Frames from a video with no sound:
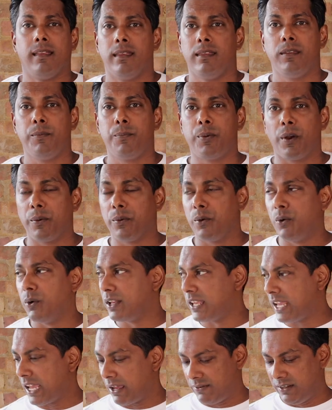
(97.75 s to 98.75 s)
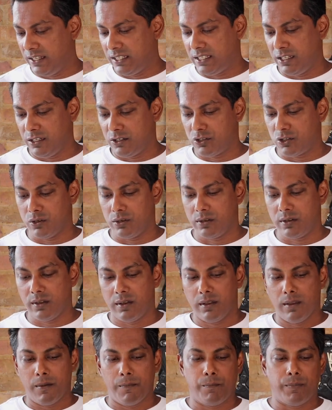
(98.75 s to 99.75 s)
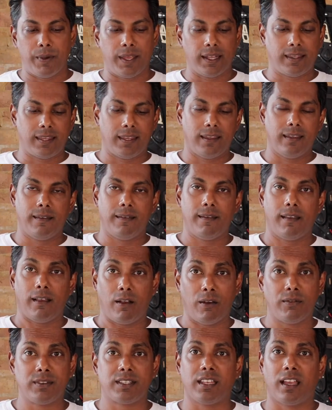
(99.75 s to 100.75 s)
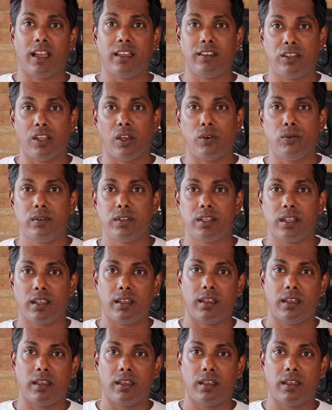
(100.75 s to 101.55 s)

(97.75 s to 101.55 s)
you probably won't have this issue. But obviously, I don't,